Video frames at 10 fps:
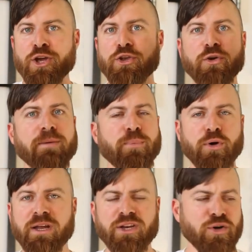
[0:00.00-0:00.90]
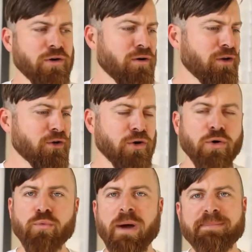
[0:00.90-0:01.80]
You can put in your
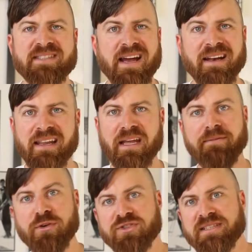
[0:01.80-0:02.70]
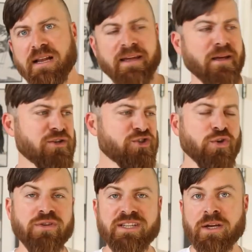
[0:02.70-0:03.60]
own website link if you're selling
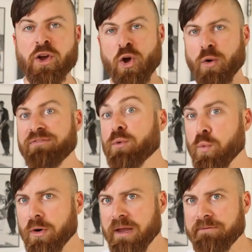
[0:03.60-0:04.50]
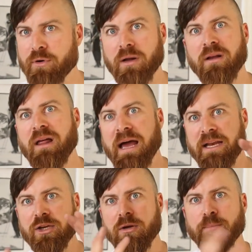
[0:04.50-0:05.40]
consulting, or if you're working for a
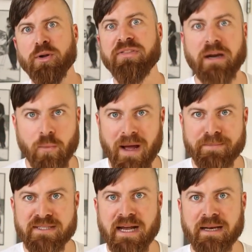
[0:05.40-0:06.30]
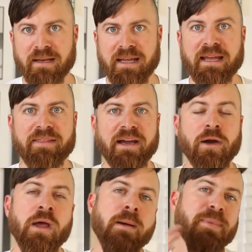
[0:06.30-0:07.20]
client, you can put their website link in there.
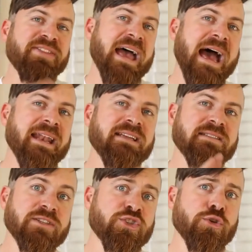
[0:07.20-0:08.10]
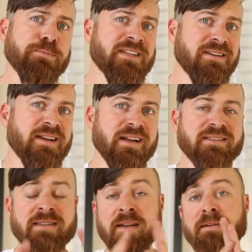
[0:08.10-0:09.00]
But that is the soup to
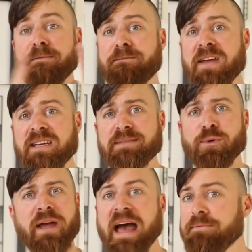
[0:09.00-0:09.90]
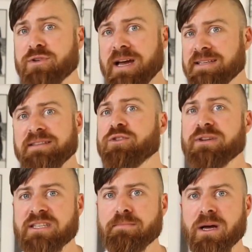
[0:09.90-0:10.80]
nuts Facebook advertising. There
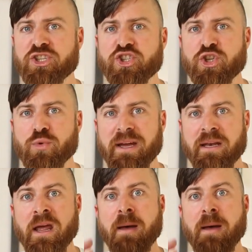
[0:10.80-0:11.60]
isn't much to it,